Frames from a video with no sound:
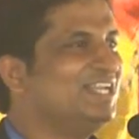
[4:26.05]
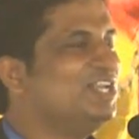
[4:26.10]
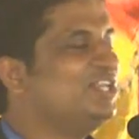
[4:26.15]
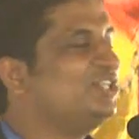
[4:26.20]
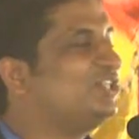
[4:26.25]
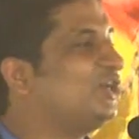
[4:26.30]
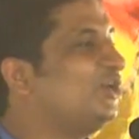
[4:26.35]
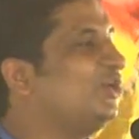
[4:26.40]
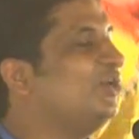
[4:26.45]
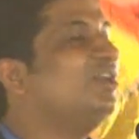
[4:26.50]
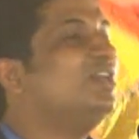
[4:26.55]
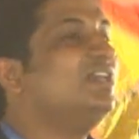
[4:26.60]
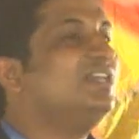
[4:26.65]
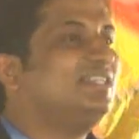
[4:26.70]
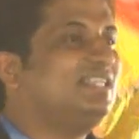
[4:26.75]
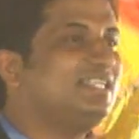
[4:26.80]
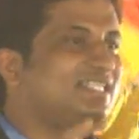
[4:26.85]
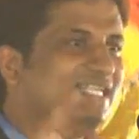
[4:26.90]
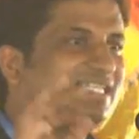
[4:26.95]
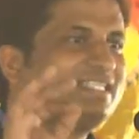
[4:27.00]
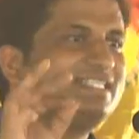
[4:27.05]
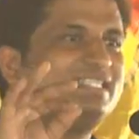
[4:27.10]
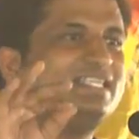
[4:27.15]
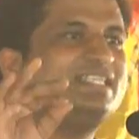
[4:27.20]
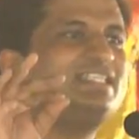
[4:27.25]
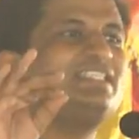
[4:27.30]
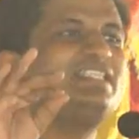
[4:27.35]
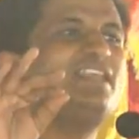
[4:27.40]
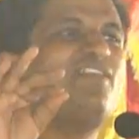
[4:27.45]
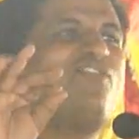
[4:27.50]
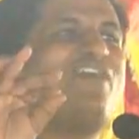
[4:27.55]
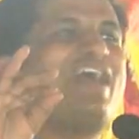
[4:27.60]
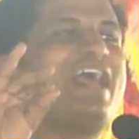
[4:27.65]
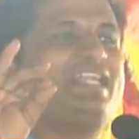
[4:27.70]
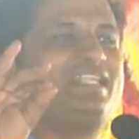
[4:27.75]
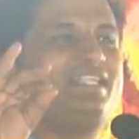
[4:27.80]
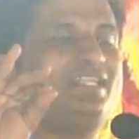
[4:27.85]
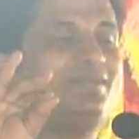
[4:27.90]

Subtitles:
So this is a fact.